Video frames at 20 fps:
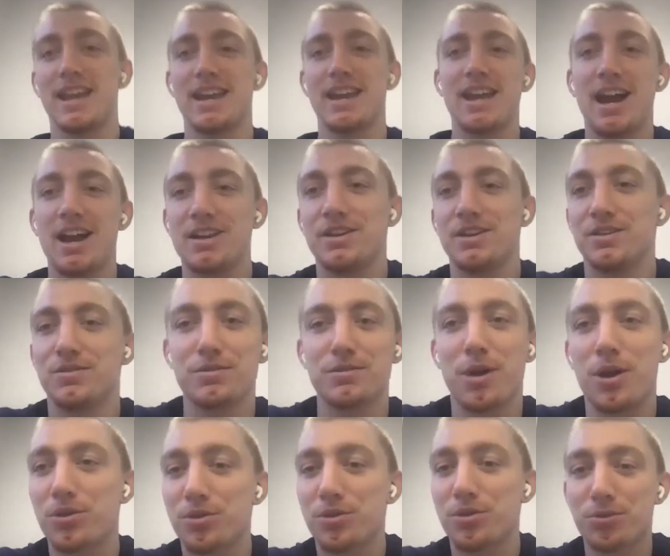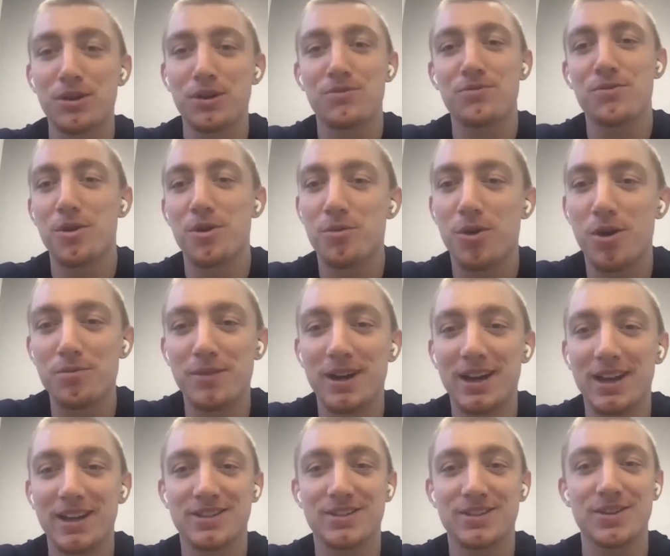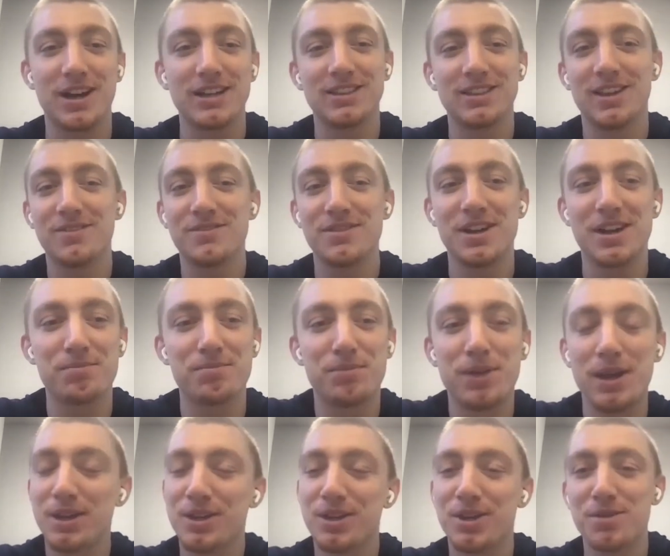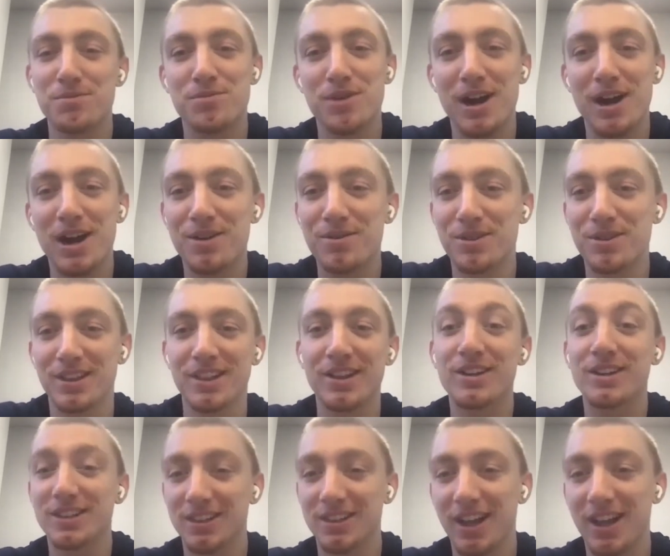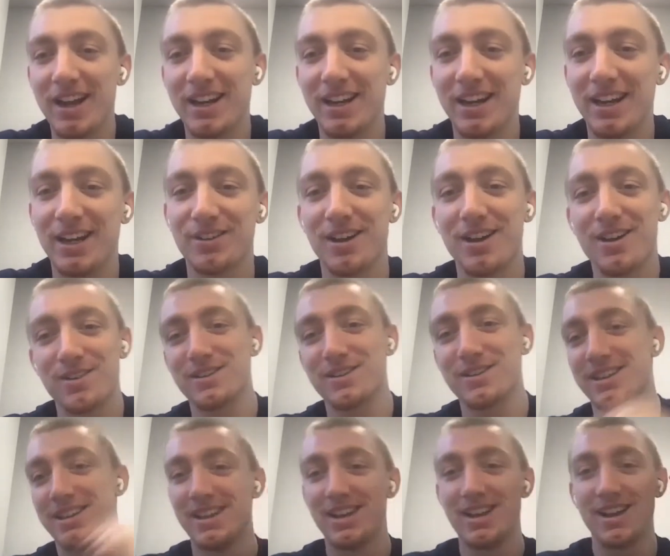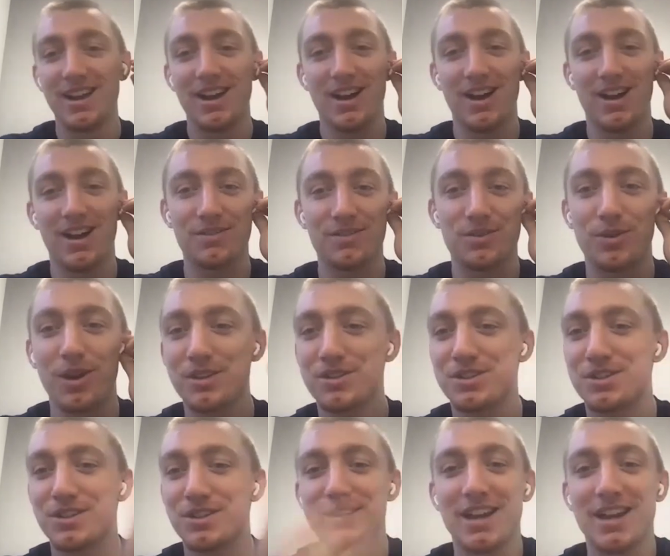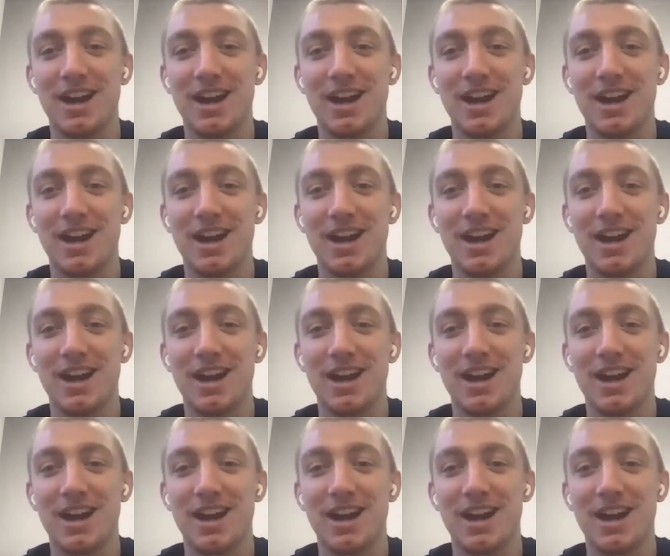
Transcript: and got you for about three, four more minutes. So I'd love to pick your brain with a little lightning round of Ooh, questions.